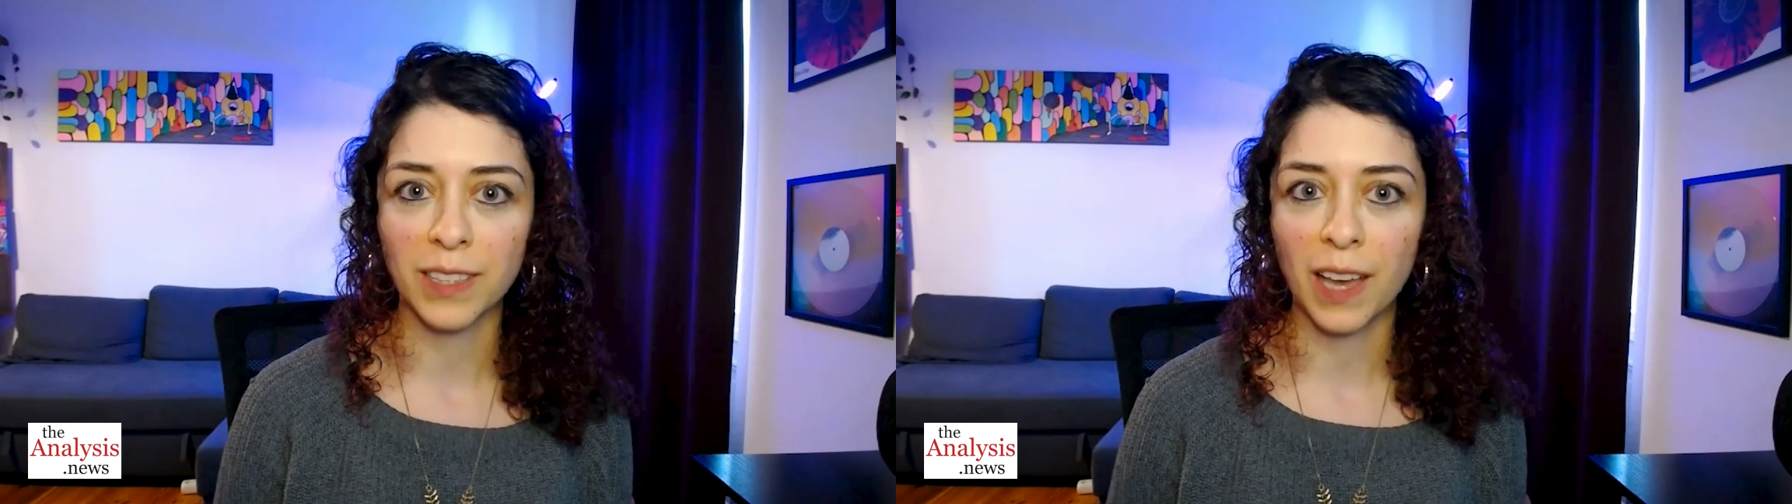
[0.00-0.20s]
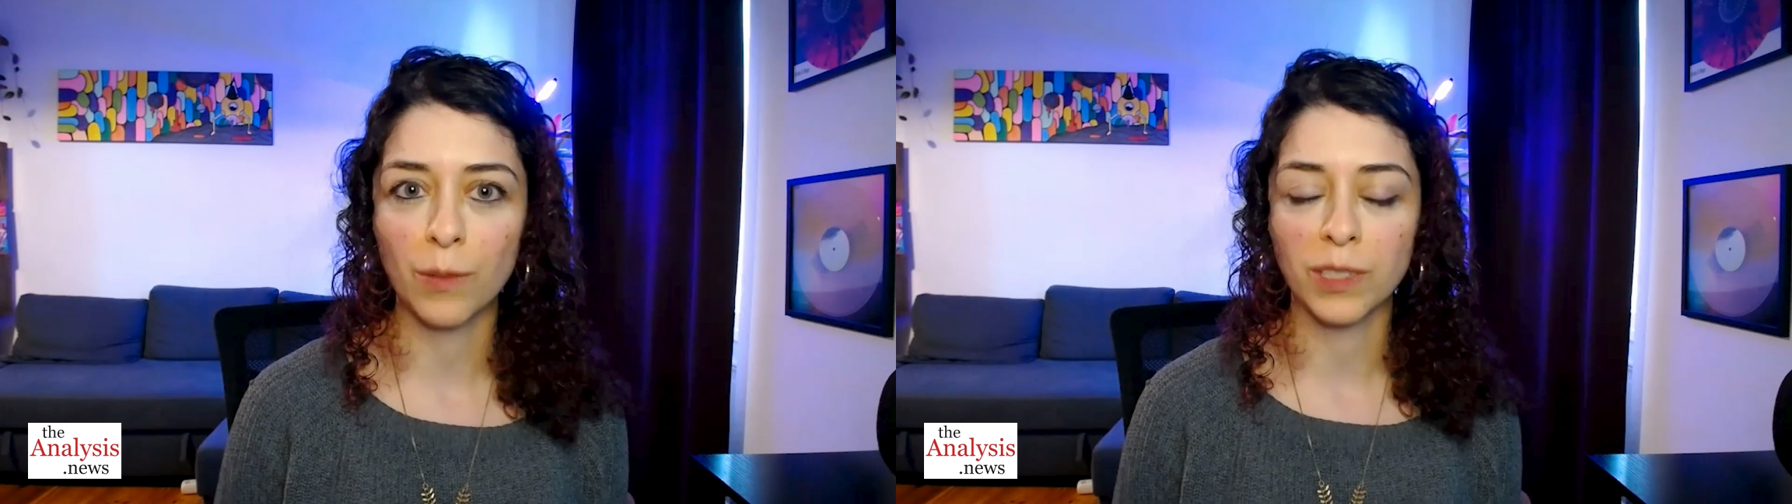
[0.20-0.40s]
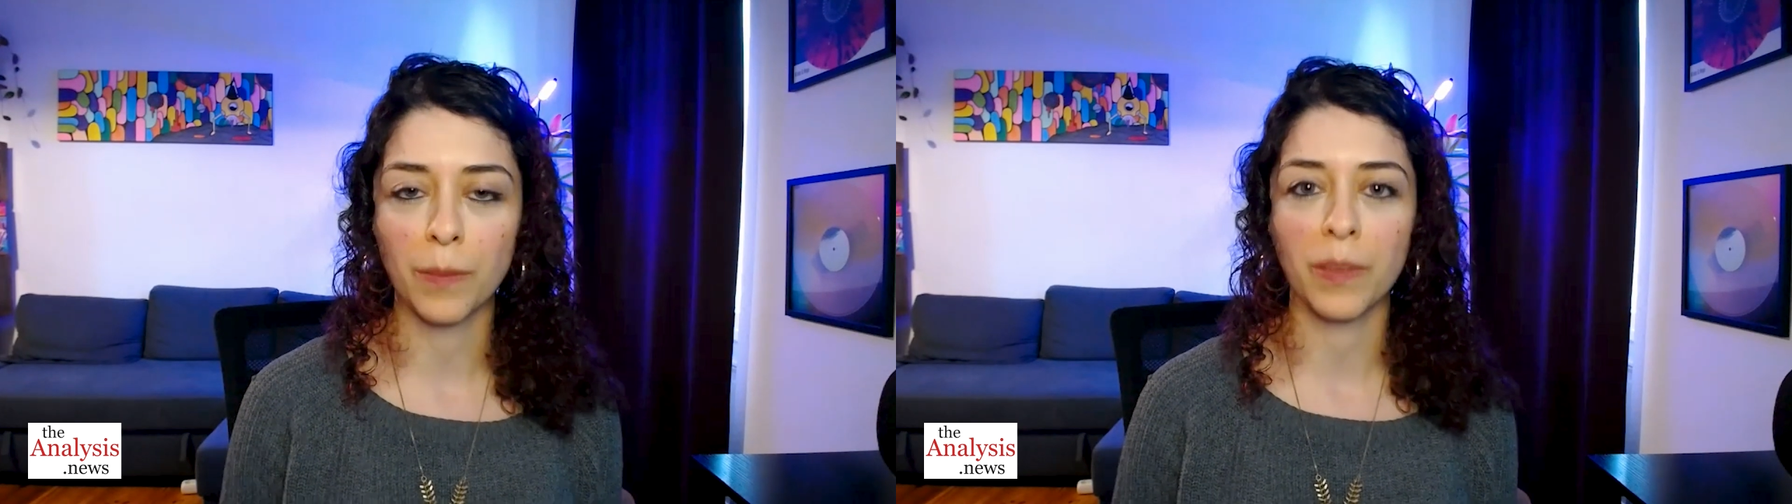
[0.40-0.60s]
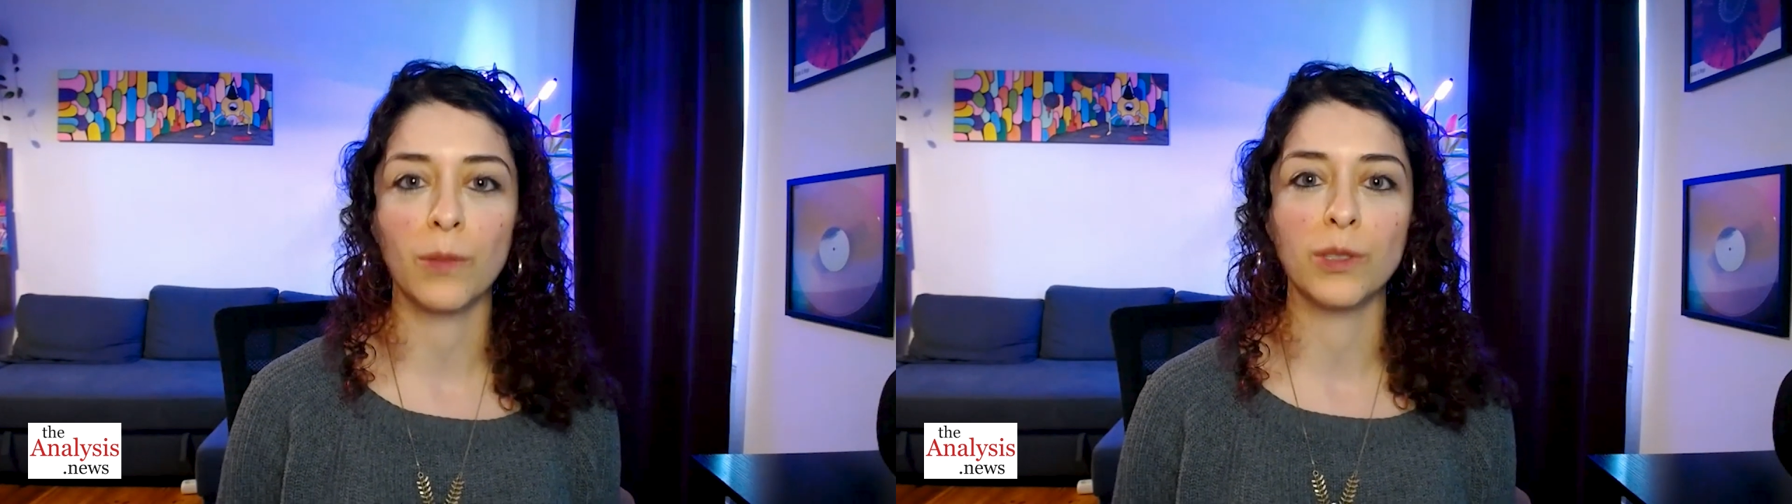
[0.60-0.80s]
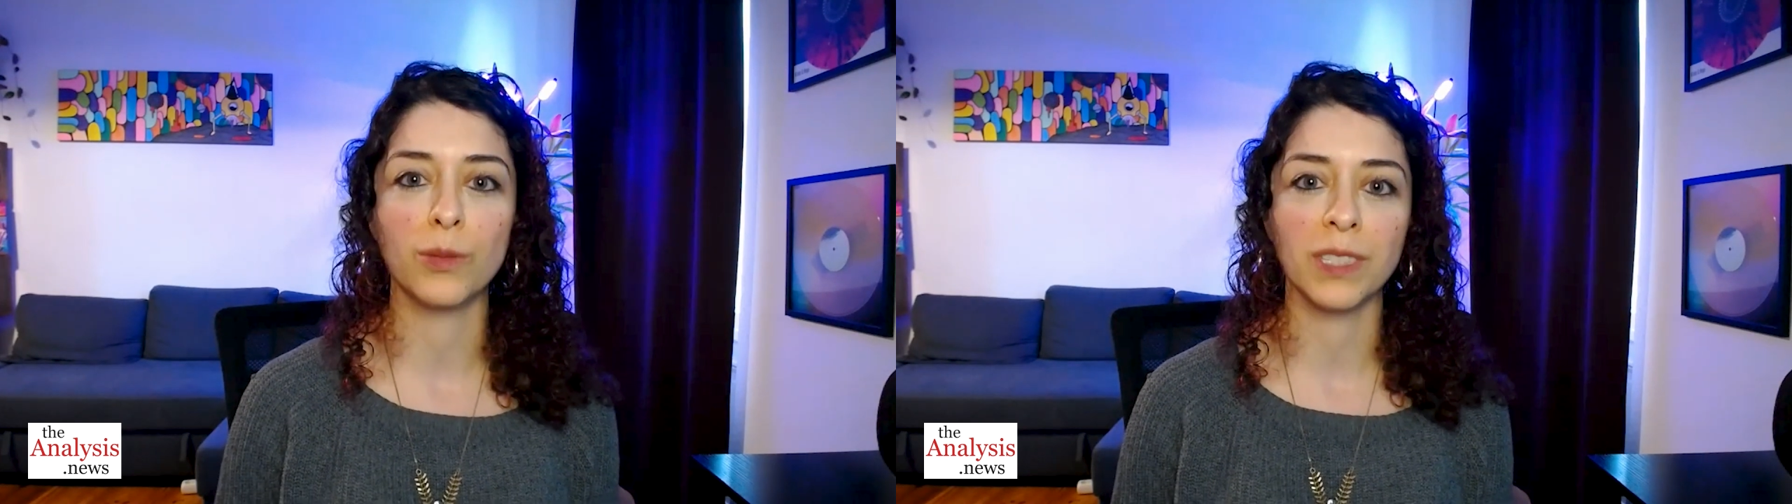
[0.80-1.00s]
And that was something
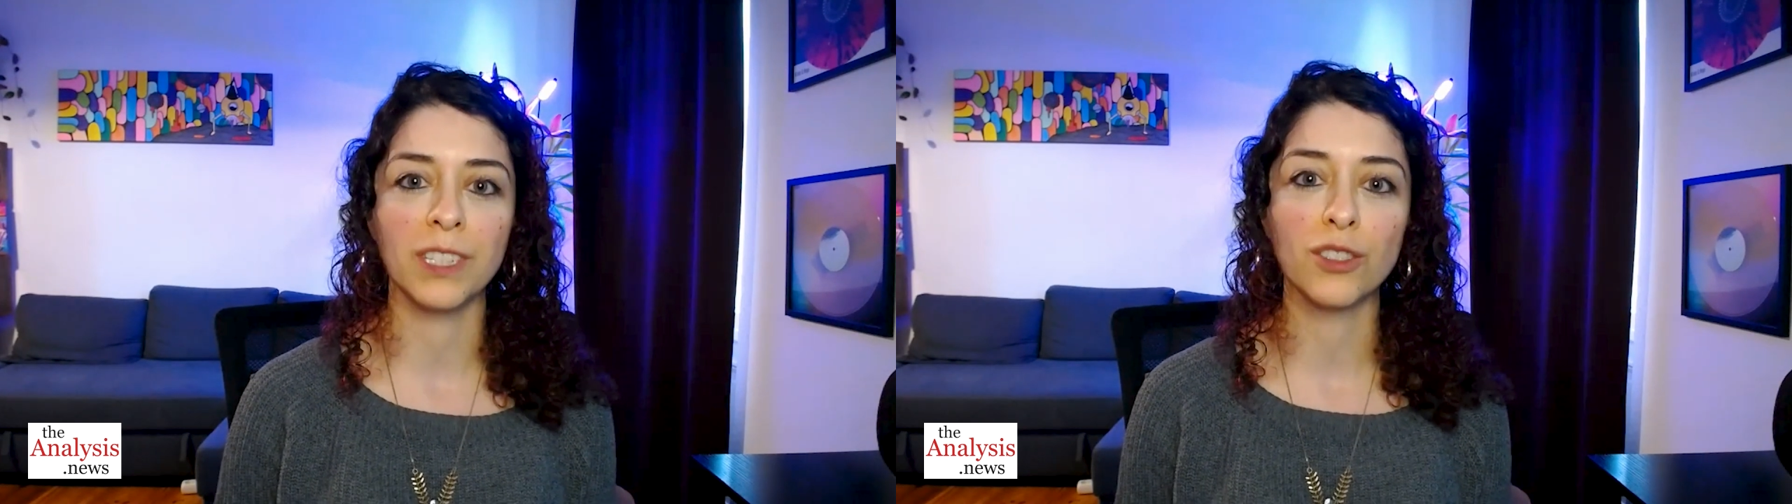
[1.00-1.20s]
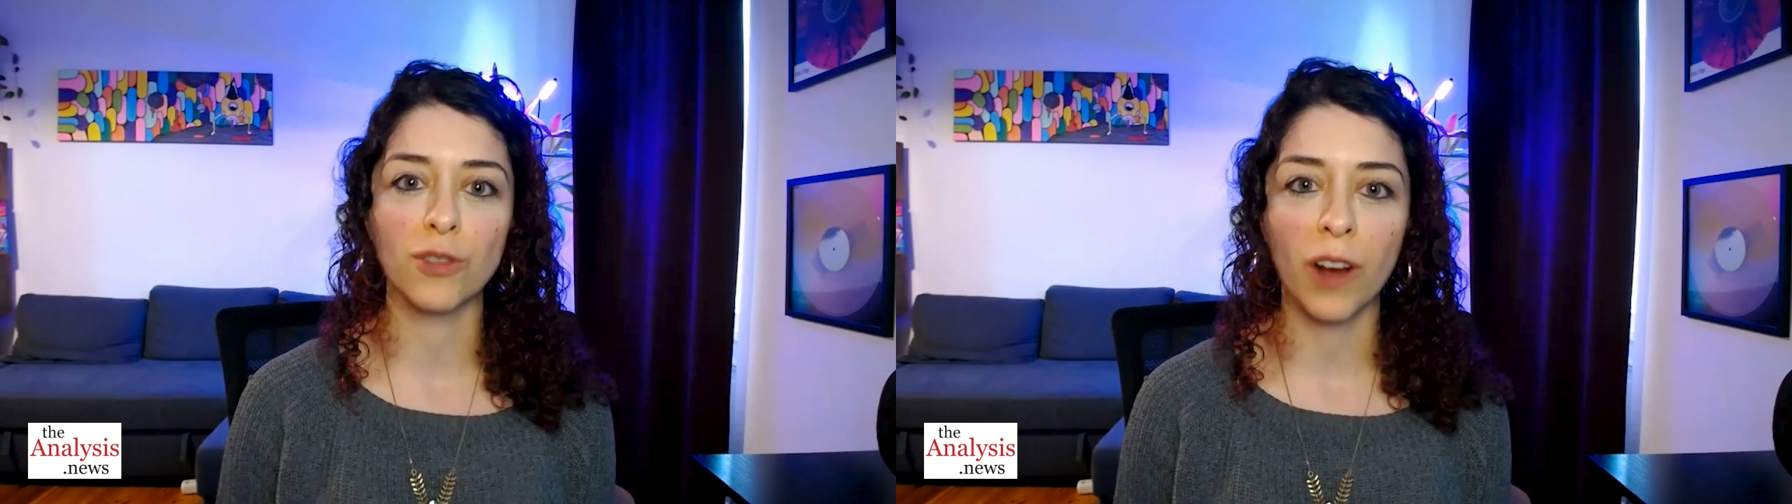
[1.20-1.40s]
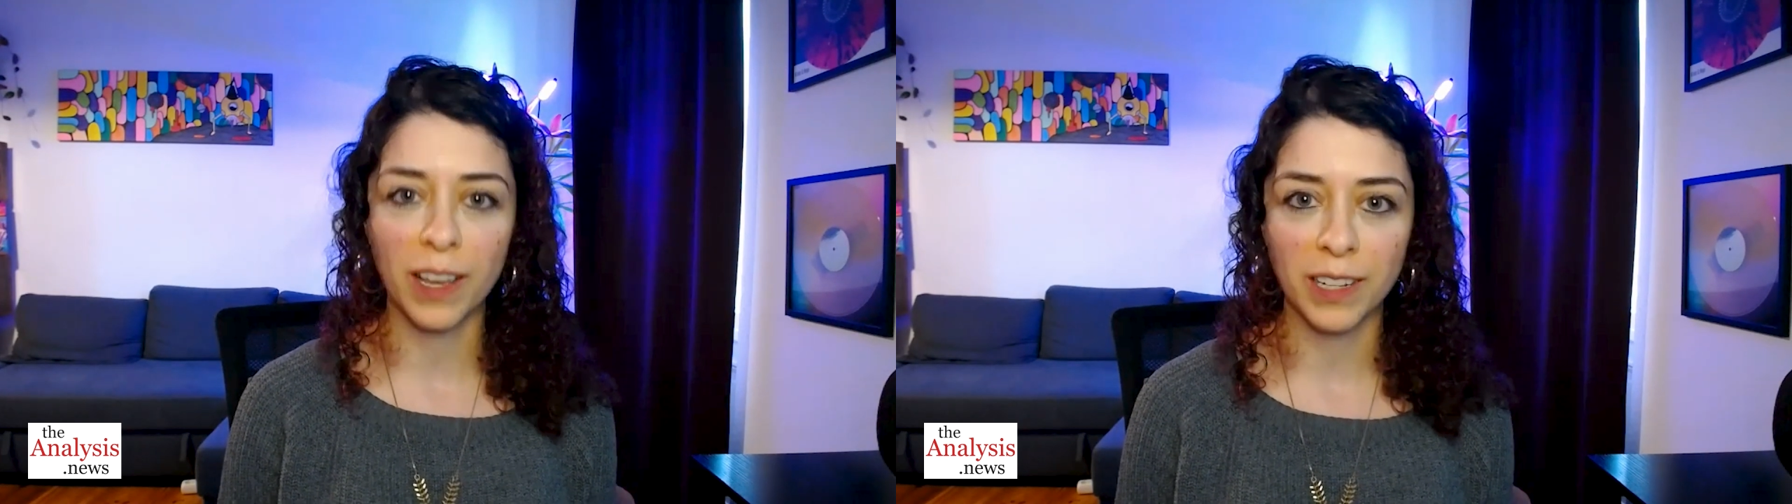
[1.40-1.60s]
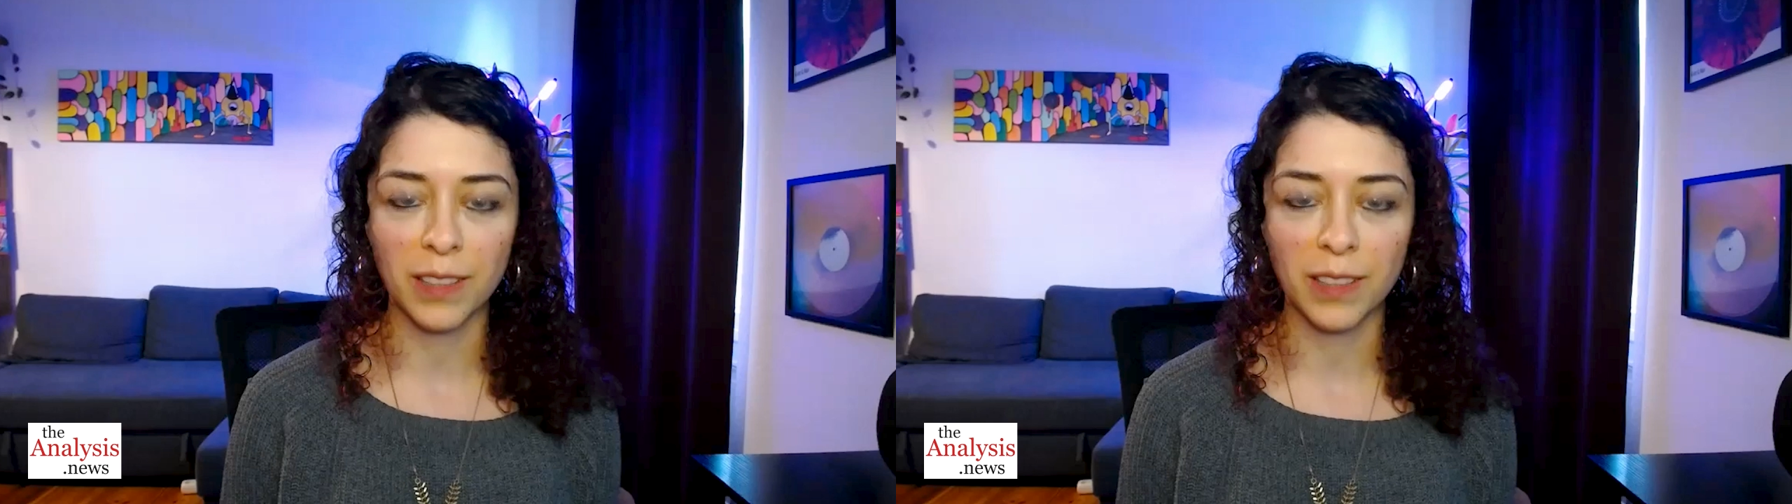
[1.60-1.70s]
which was enshrined